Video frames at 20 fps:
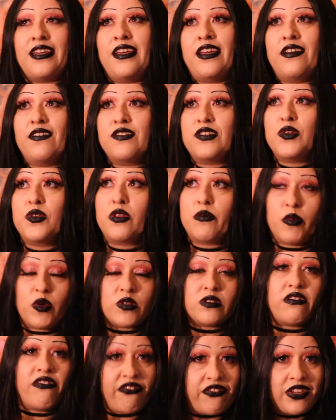gives you the
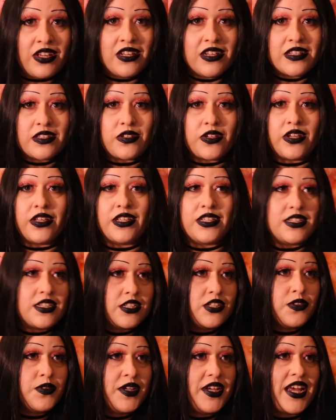most feels when you
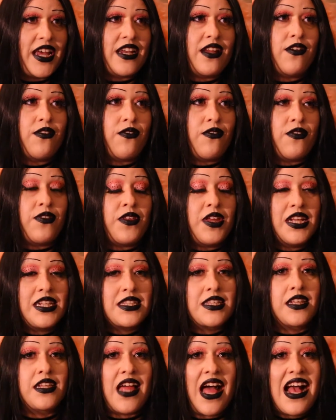listen to it? And if
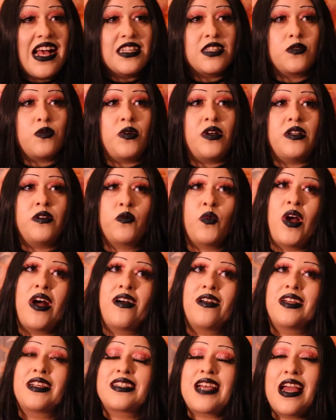it's the last one,
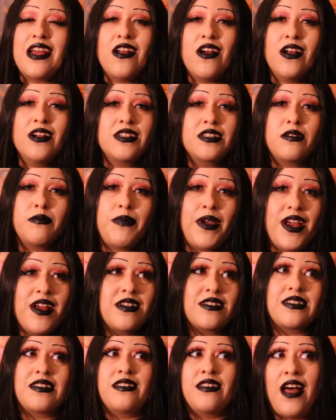well, it's kind of hard to compare
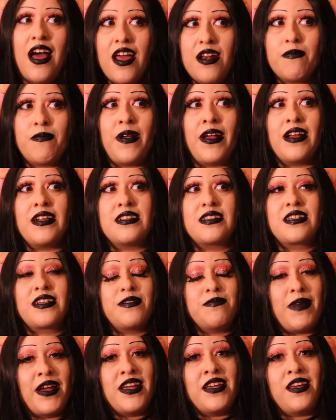because a lot of bands
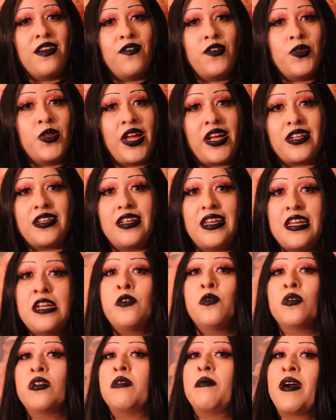might give you like
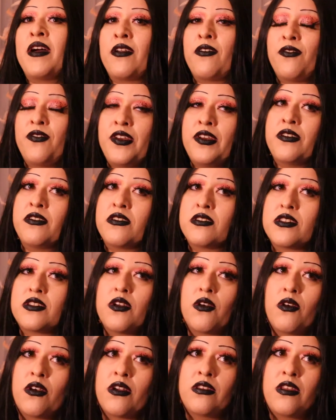equal amount of feels,
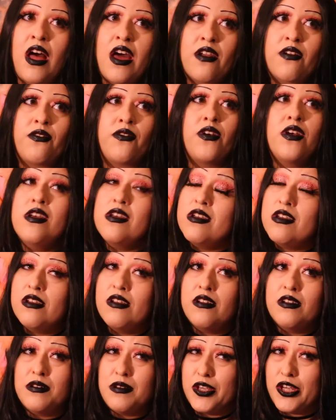or a lot of,
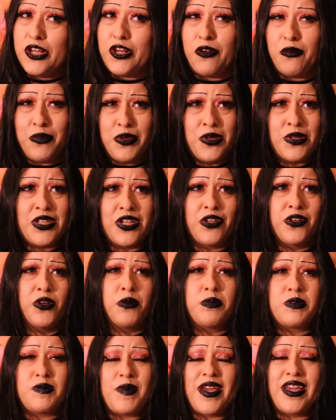you know, music
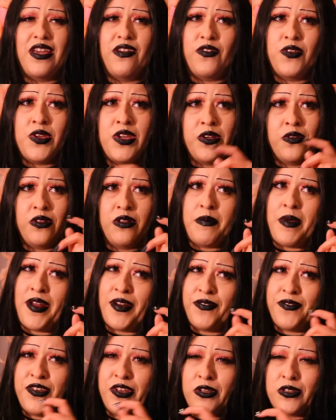groups might give you equal amount
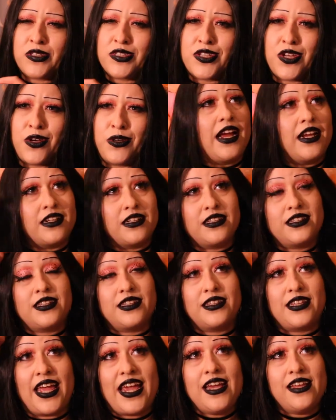of feels. So,
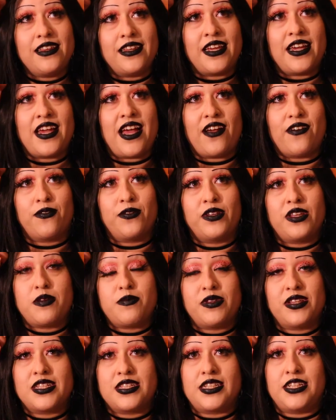and lately I've really
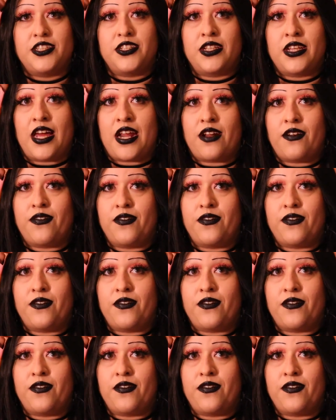been listening to a lot